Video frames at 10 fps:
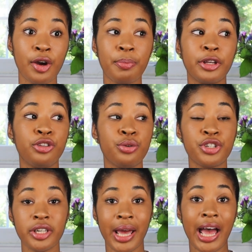But you
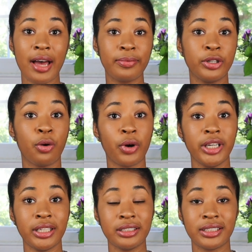should have an
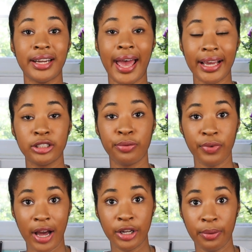audience, an active
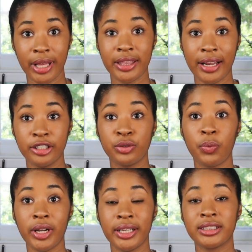following that is
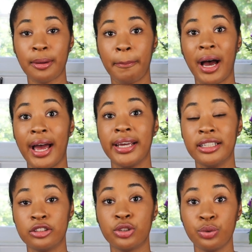willing to buy
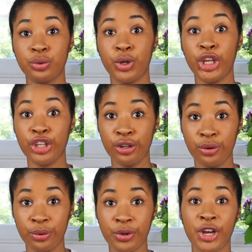into
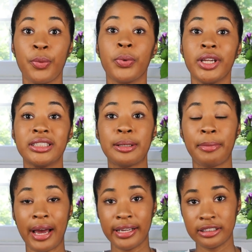you, willing to
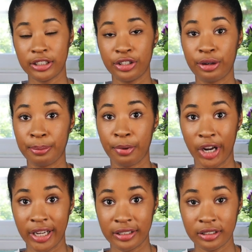buy into your
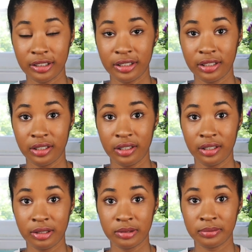brand.
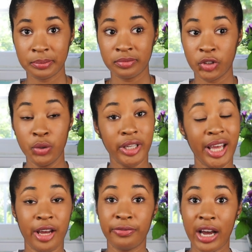You can
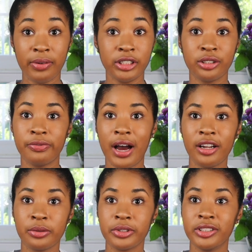have 500
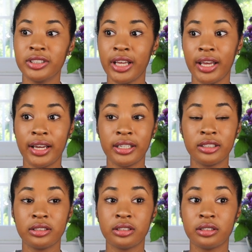followers
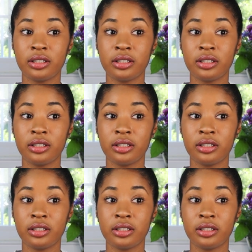and